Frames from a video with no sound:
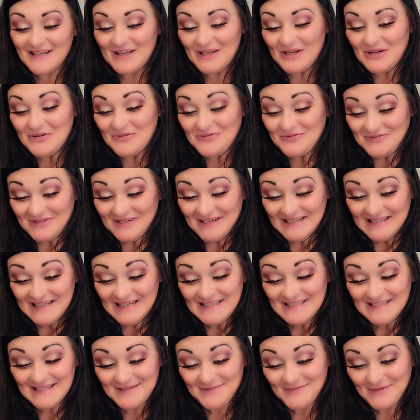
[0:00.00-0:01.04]
All
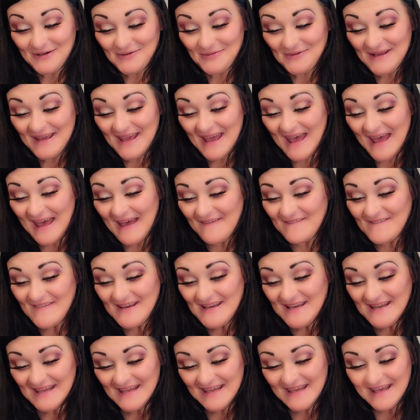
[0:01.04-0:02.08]
right, and what we have
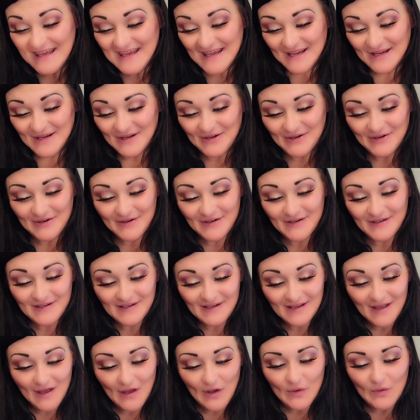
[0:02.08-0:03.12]
in here,
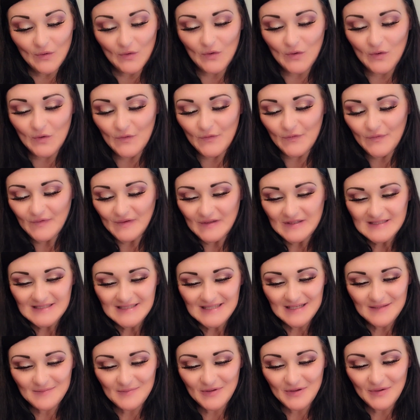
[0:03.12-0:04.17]
ooh, Fenty